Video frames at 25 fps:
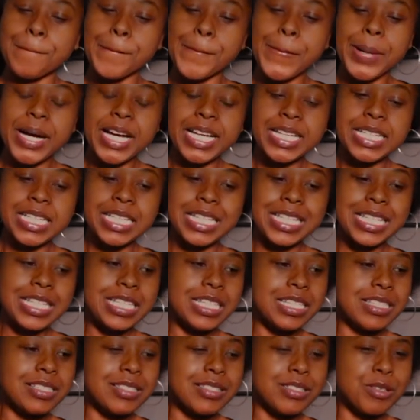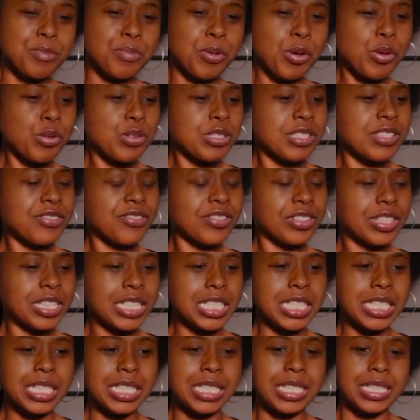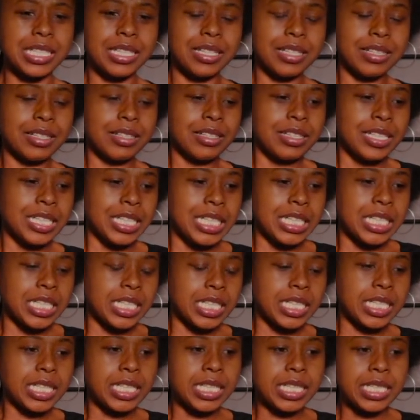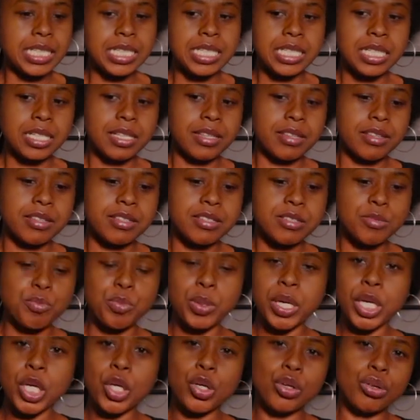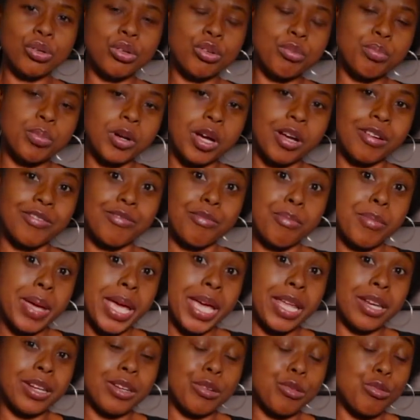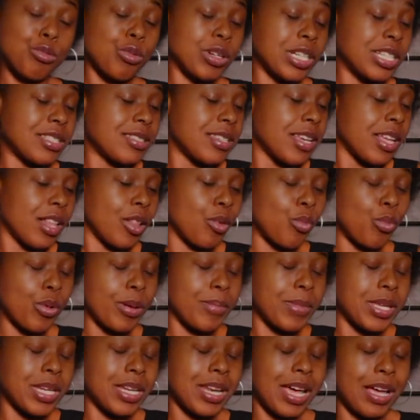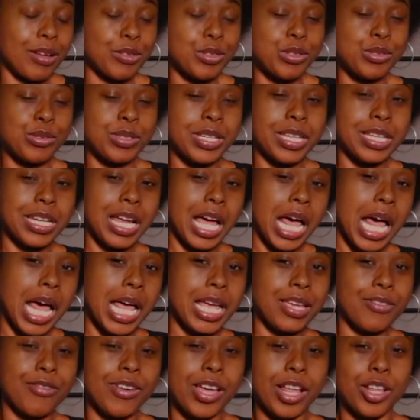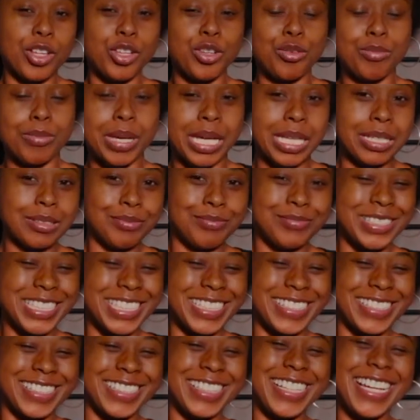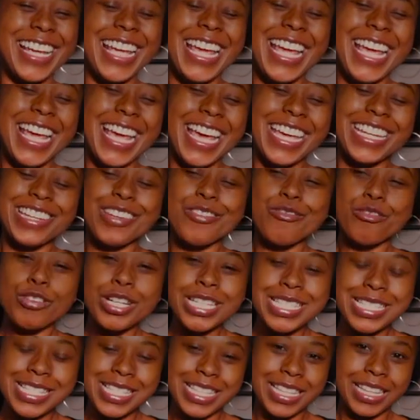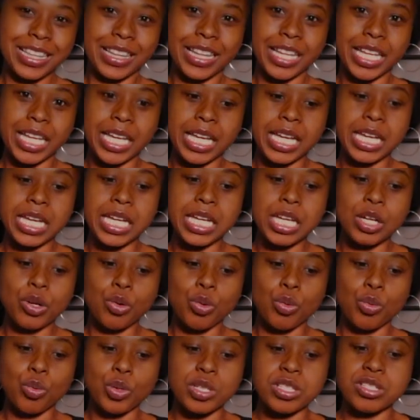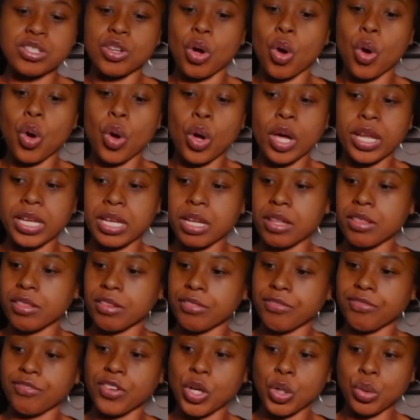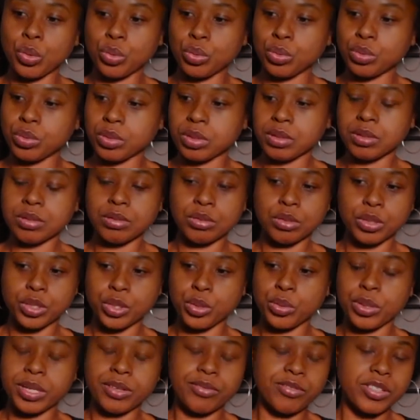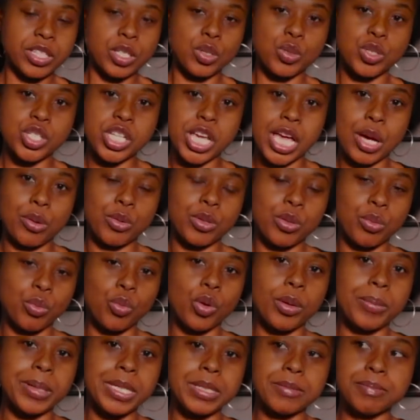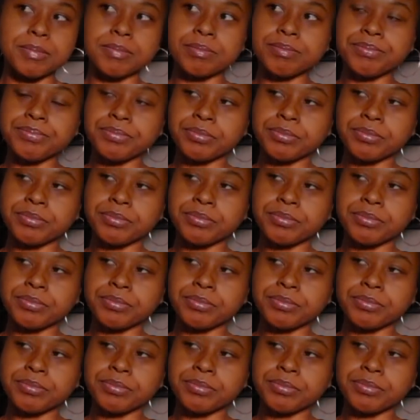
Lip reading: but he is supposedly in this big group of men who want to tell women how to get high value men. And he recently was on the phone or doing a video chat with a woman